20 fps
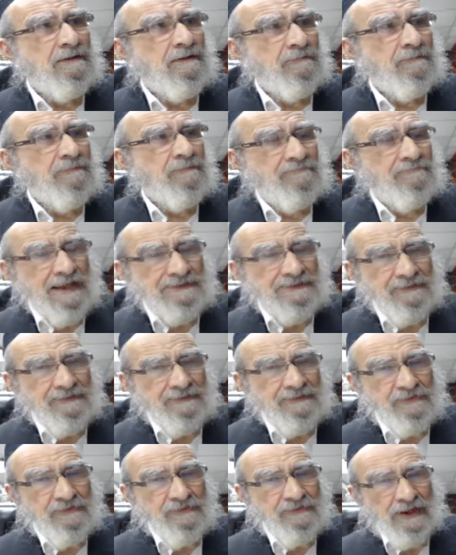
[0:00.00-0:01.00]
But
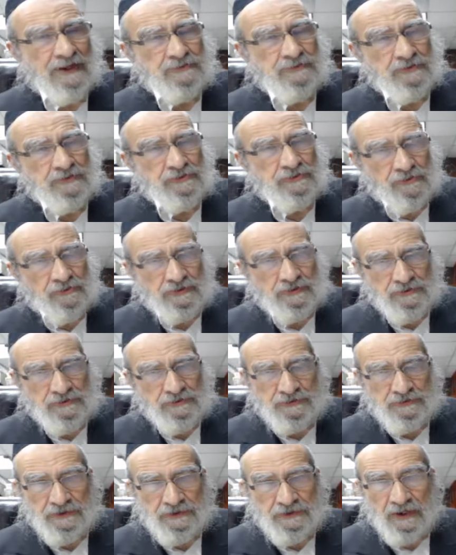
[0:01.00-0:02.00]
massive structure,
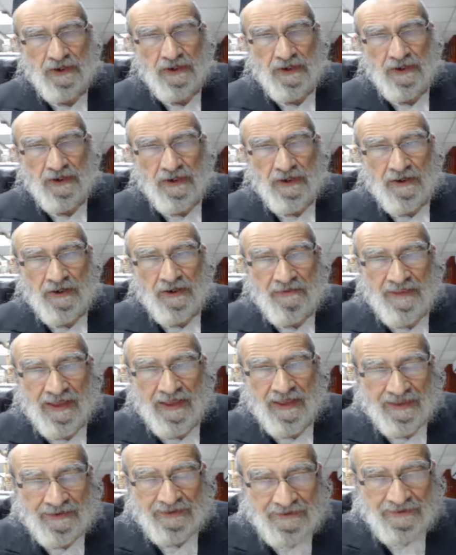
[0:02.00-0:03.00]
structures
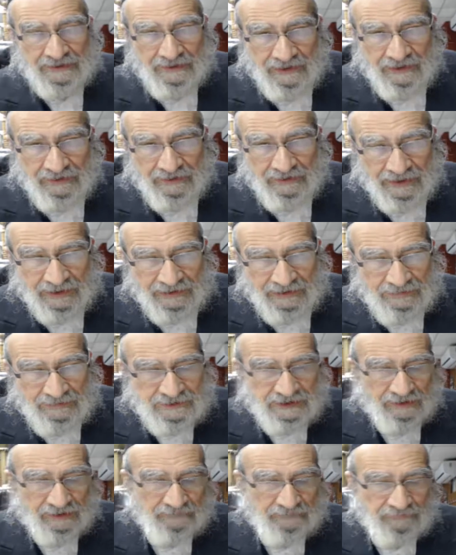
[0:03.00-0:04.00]
that lend
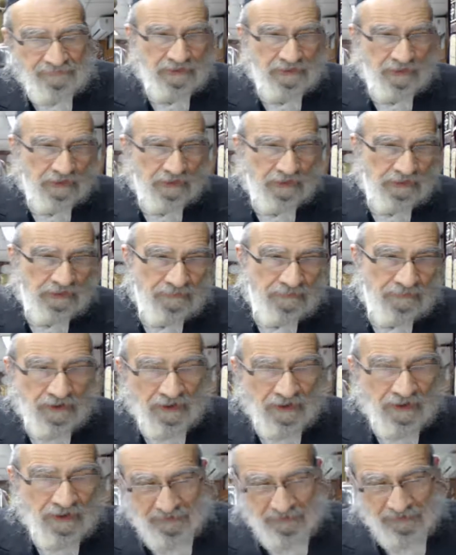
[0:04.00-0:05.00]
themselves, you know, you,
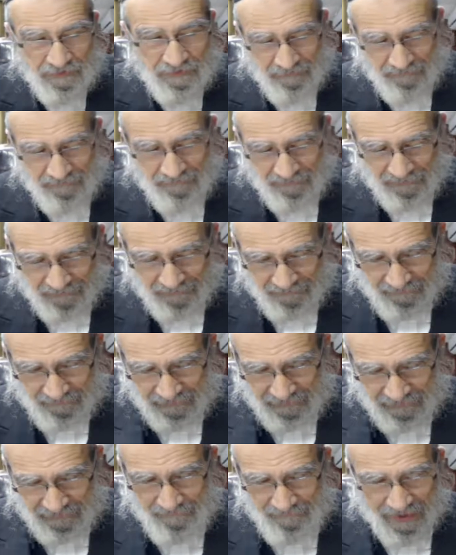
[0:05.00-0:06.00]
you
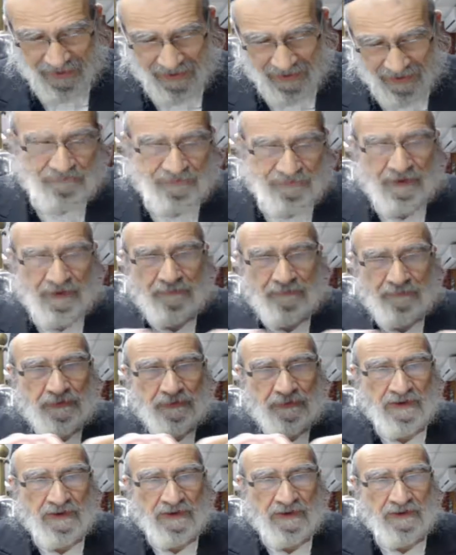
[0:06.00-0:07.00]
create a massive, then you
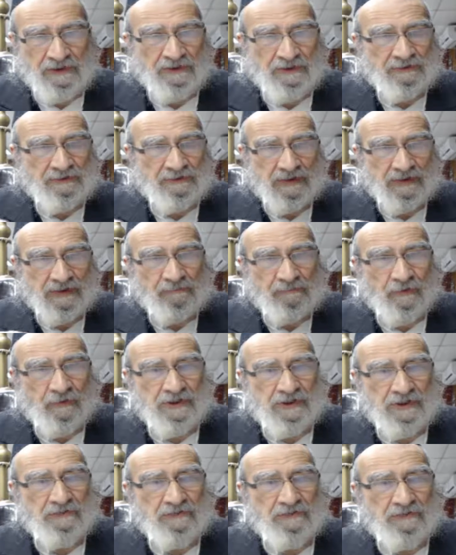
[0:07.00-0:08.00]
put a little
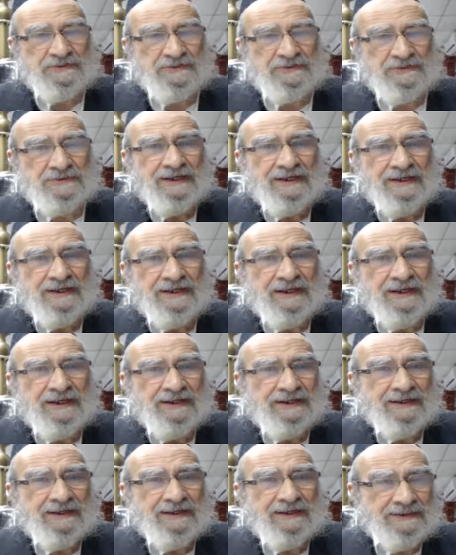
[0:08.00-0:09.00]
board across.
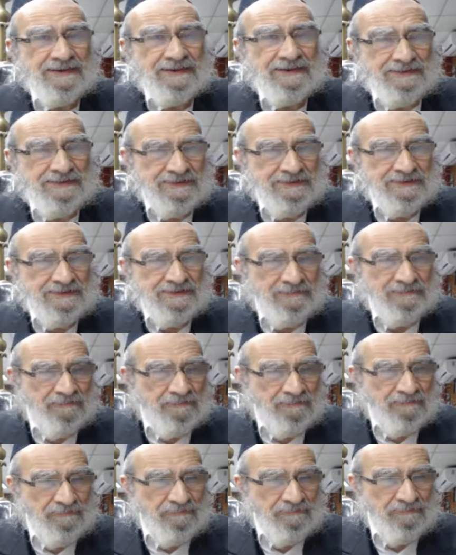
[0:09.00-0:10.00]
It, it's
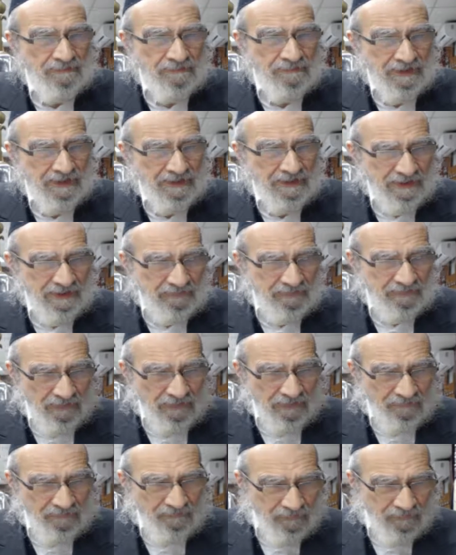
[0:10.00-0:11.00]
it,
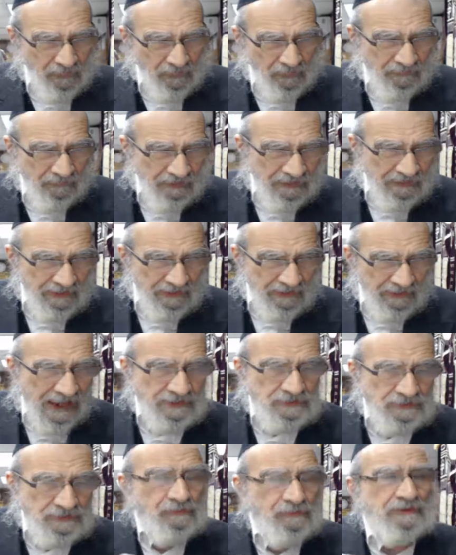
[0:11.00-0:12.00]
it, perfectly
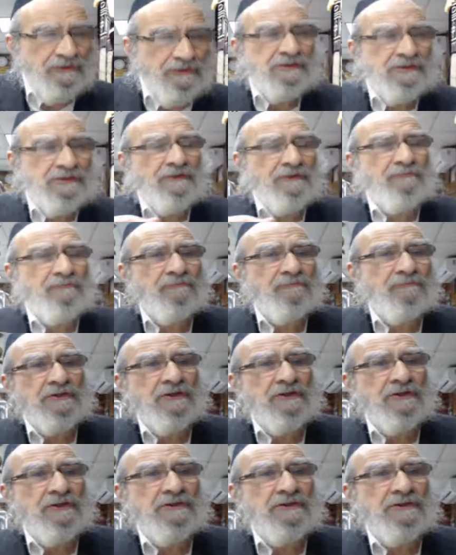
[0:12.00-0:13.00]
natural within the
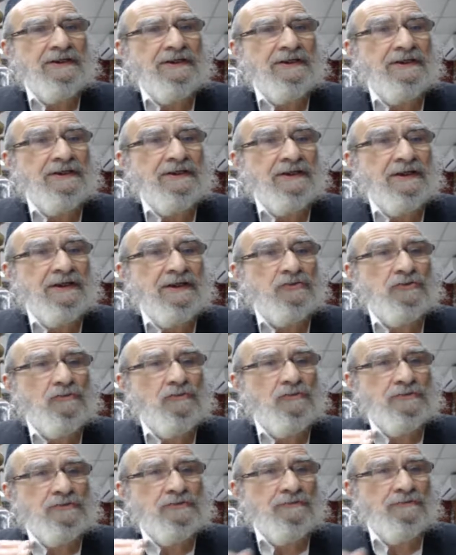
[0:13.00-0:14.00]
within the
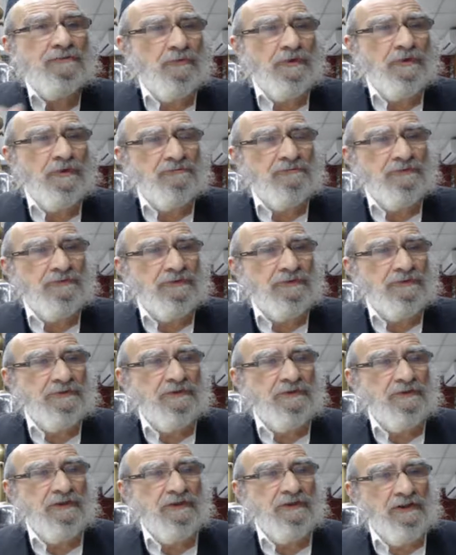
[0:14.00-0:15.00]
contours of the world,
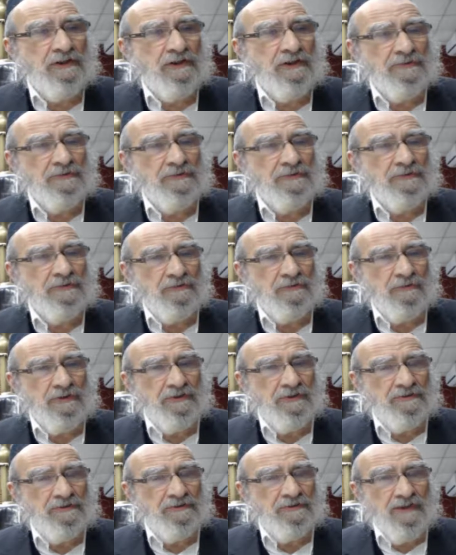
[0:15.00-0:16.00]
within the uh, limits of the world.